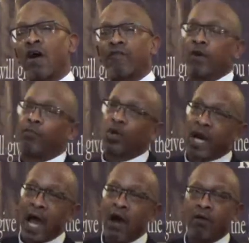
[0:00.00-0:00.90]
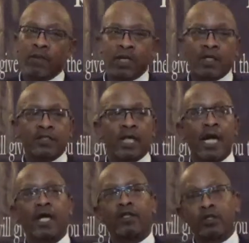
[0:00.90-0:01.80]
I feel put out because I
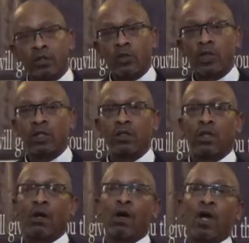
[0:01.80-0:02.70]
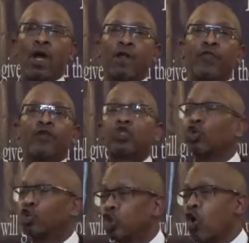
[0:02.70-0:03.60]
got to do it. You know, there's
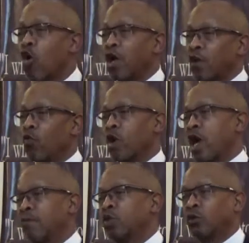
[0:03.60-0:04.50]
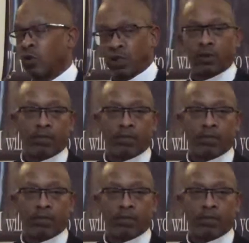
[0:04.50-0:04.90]
no joy in what I'm doing.